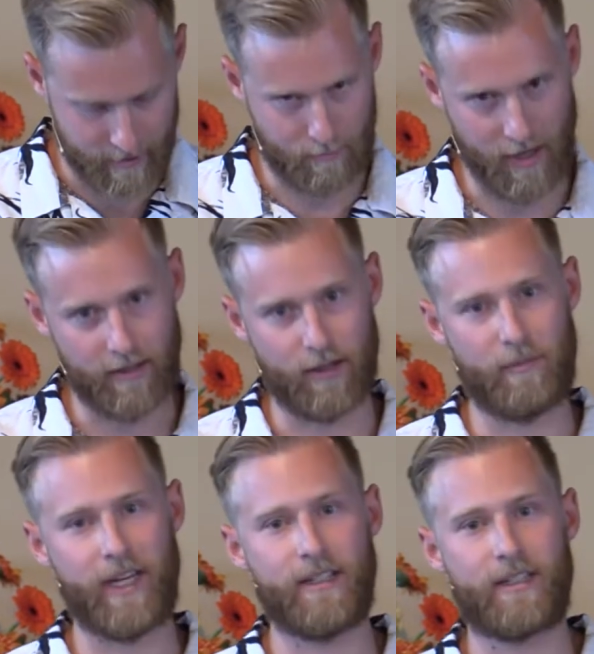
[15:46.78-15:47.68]
brother and
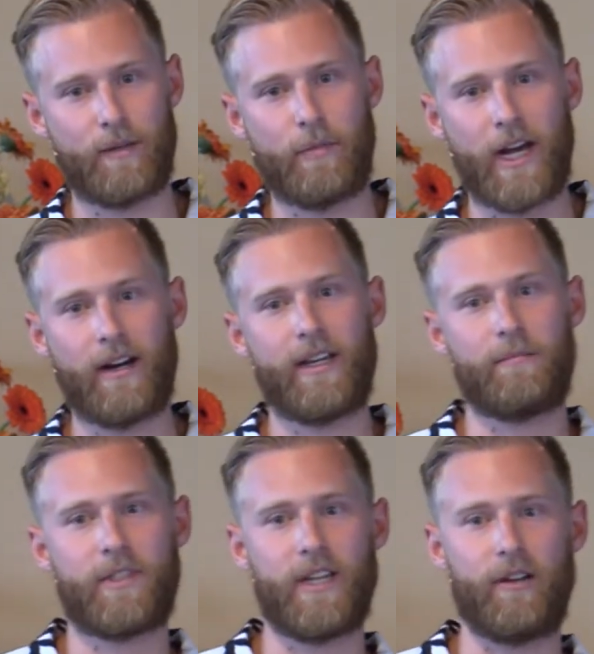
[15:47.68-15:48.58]
begins comparing
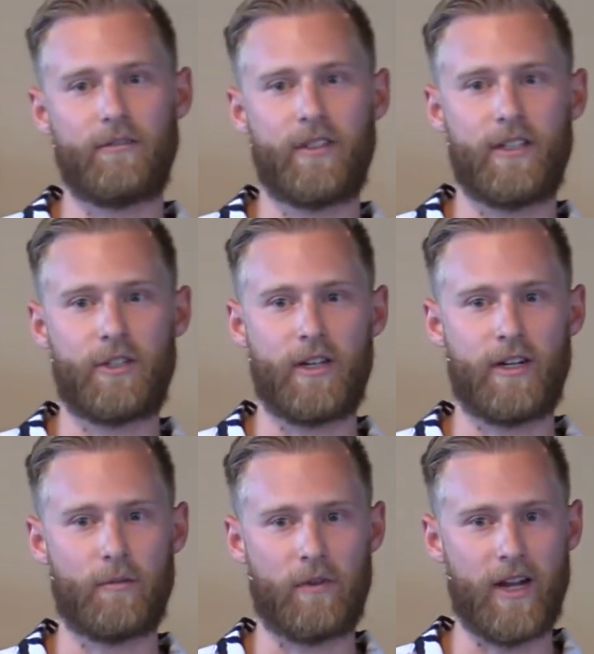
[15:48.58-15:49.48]
himself to this
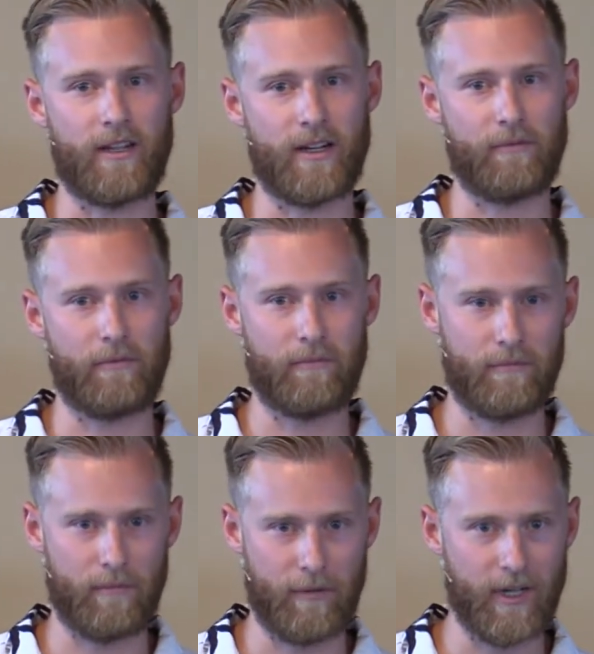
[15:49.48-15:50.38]
younger brother. And
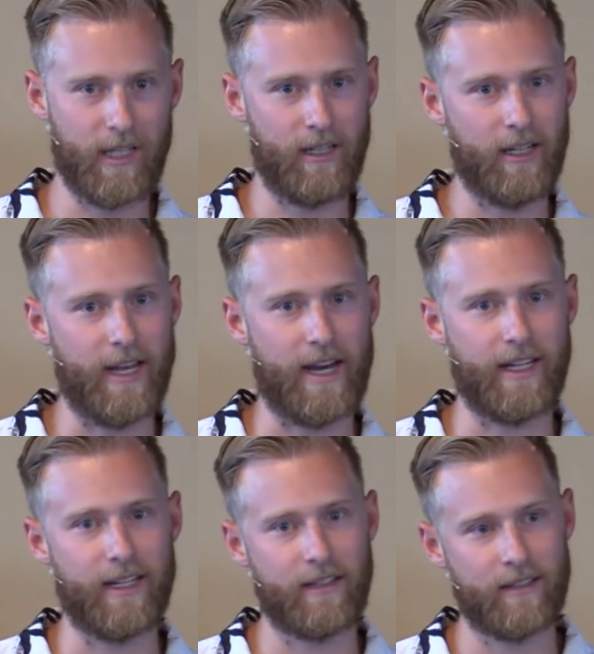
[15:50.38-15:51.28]
when we really look at
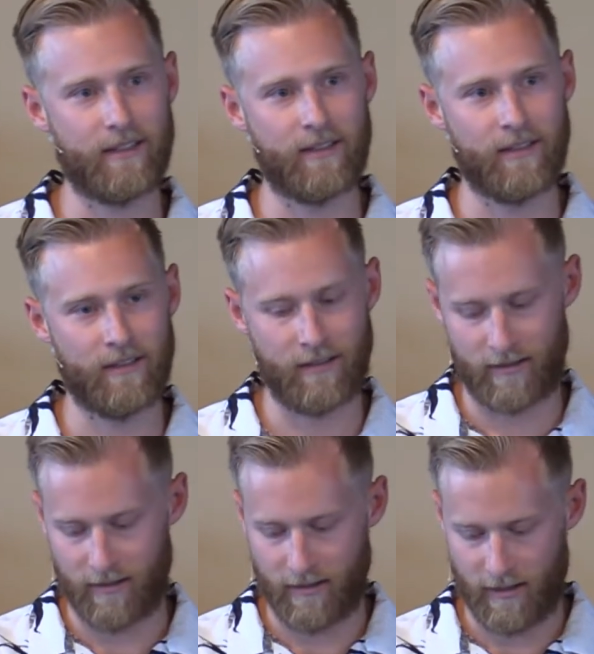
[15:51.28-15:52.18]
it,
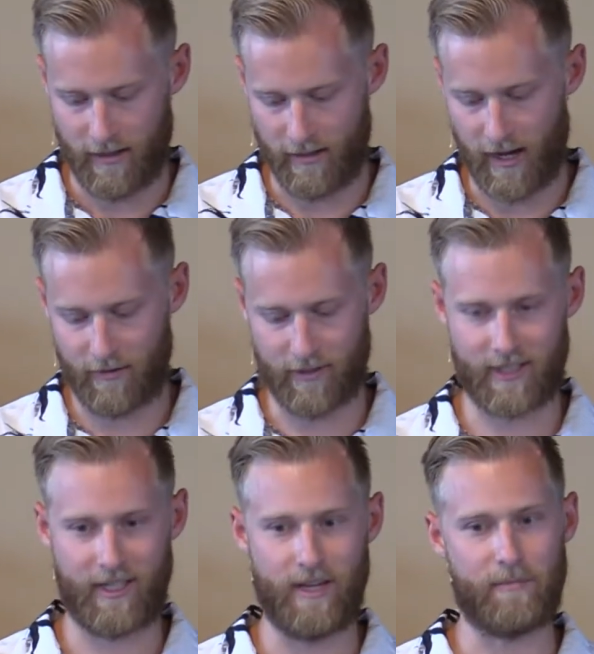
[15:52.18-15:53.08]
a lot of
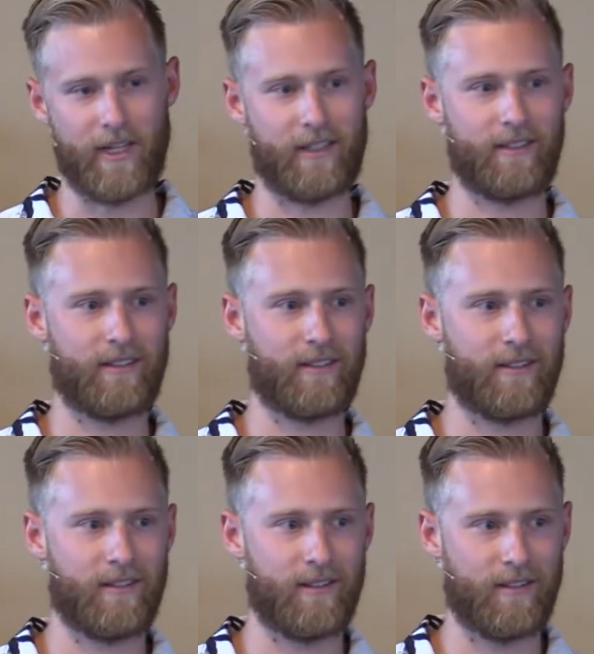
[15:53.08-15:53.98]
what's keeping
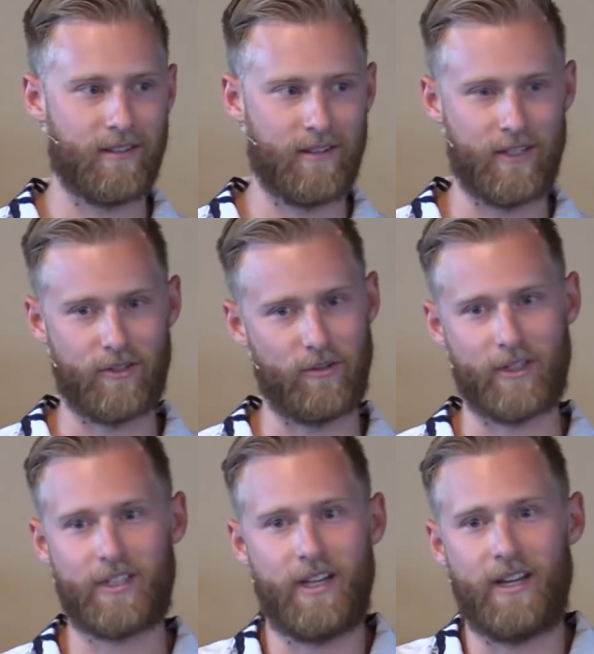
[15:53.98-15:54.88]
this
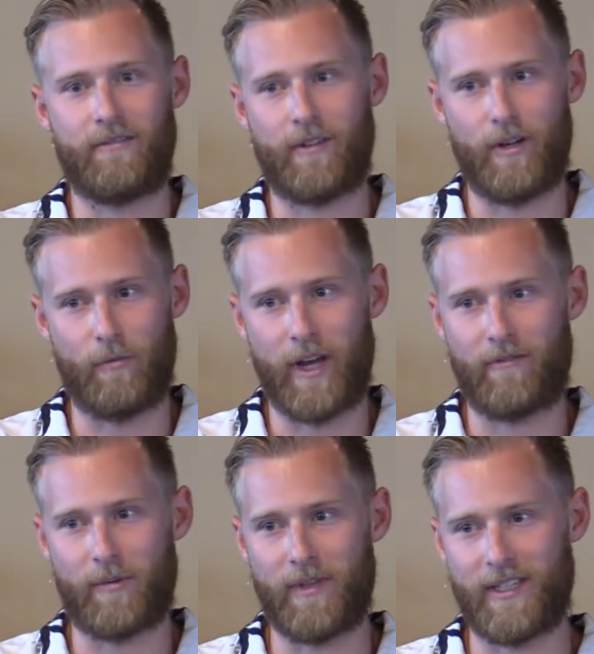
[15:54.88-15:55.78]
older son away
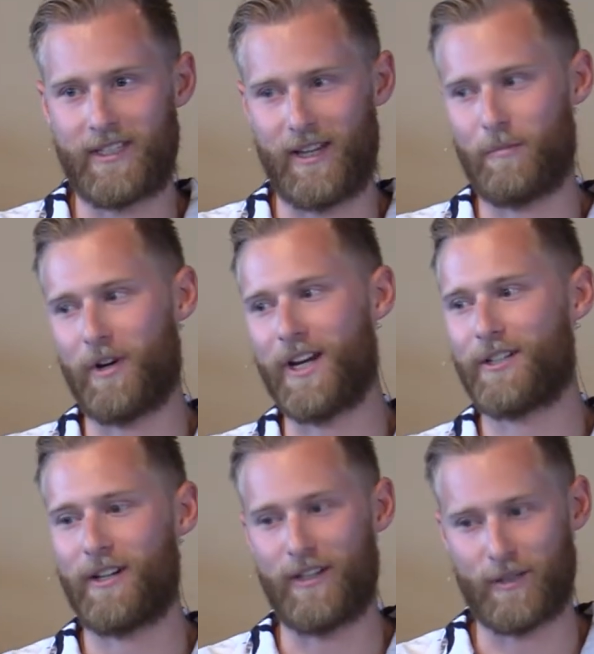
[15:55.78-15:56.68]
from this
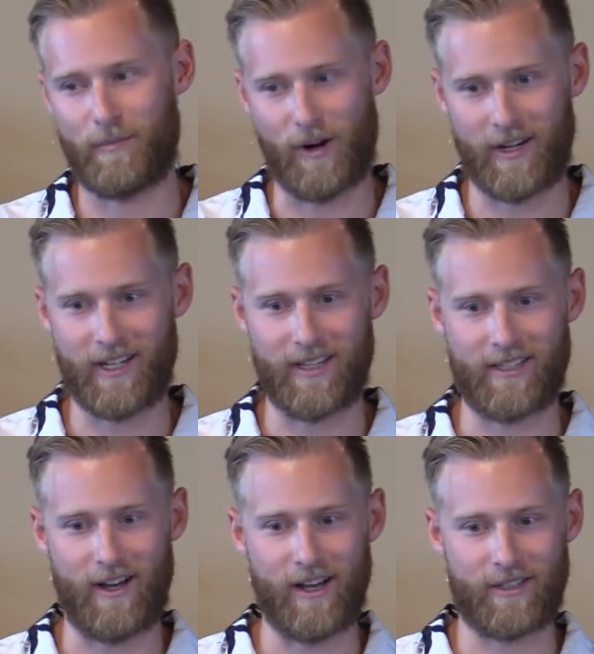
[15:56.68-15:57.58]
celebration and this party and
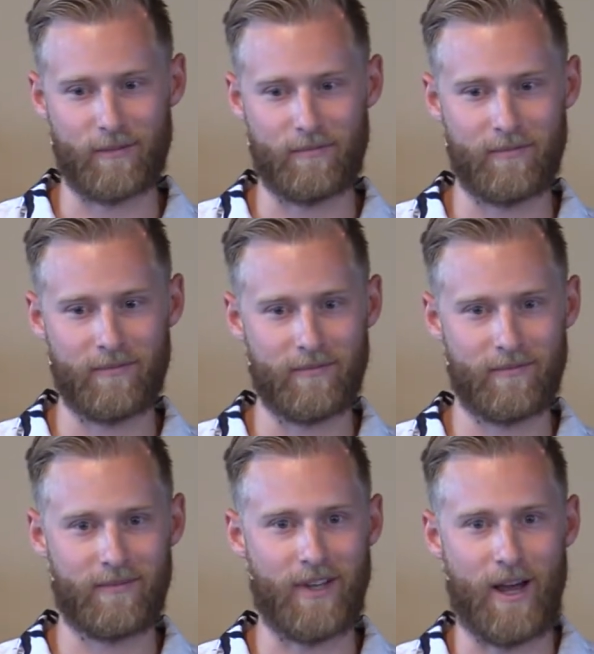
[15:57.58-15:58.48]
this awesome
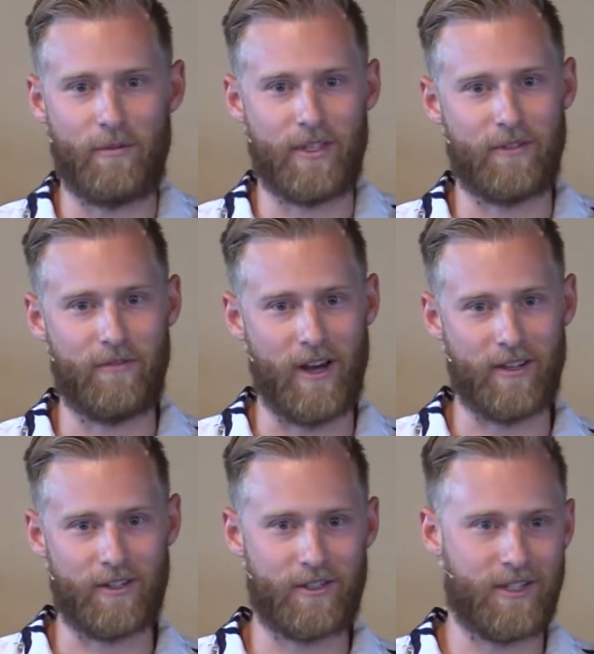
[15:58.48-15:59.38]
time with his
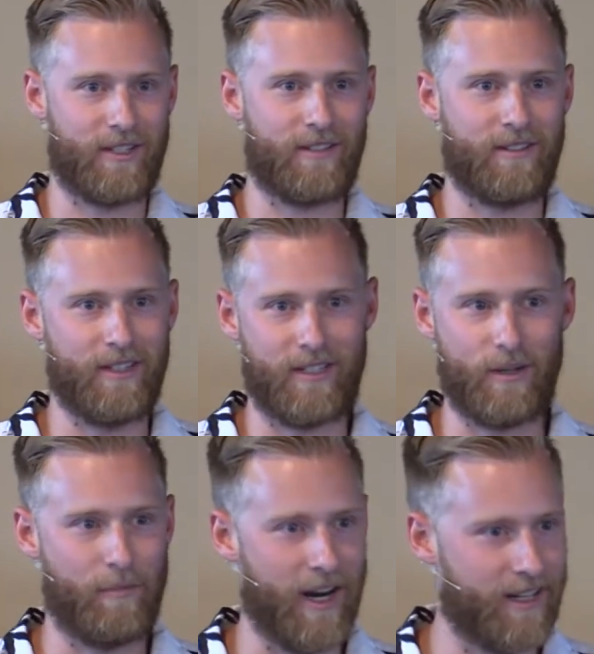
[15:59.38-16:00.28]
father is just this
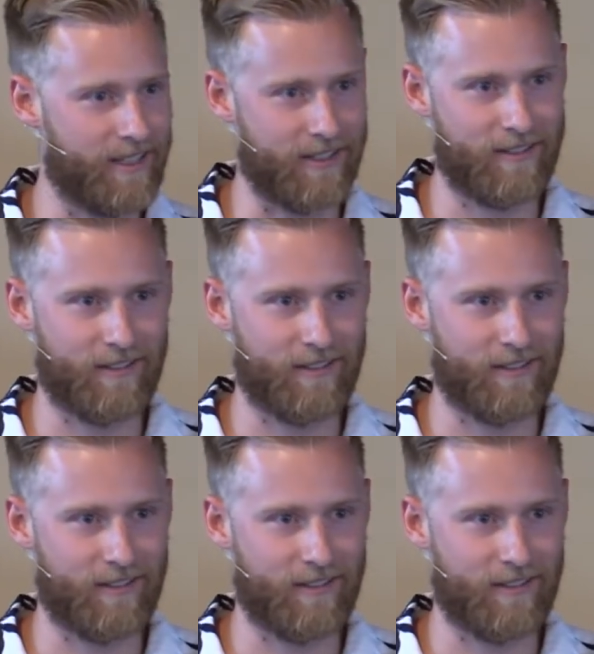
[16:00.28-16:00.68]
comparison